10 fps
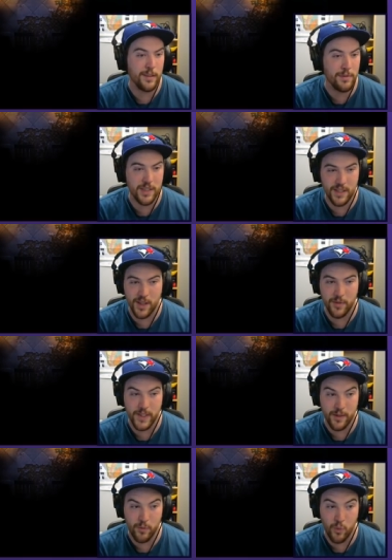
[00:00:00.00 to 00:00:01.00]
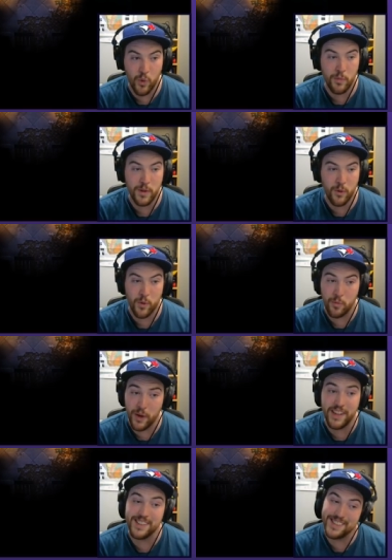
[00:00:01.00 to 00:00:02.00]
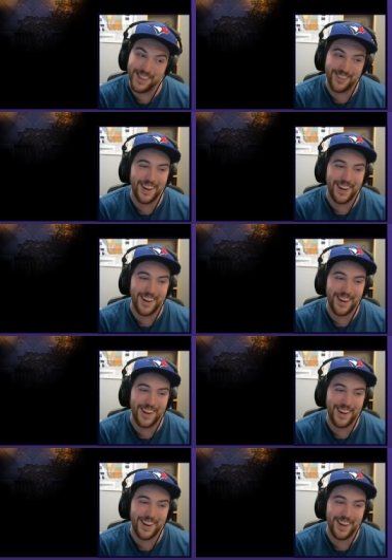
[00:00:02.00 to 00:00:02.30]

I'm not sure if it's a warmth or brightness that